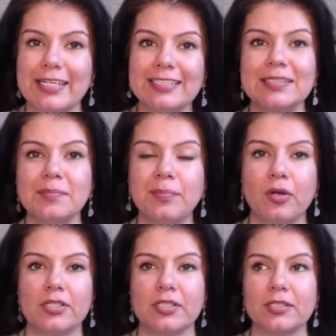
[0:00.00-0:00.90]
It's
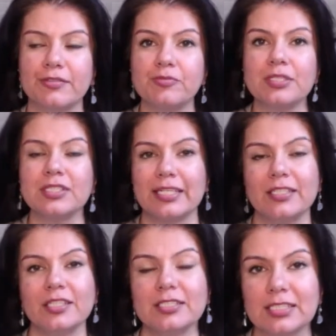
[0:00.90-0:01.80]
important. If you've been
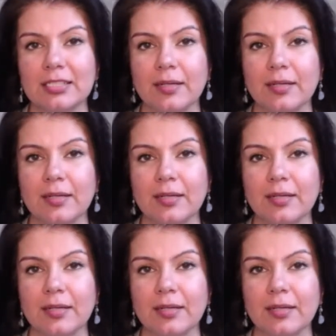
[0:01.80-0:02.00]
10 years in the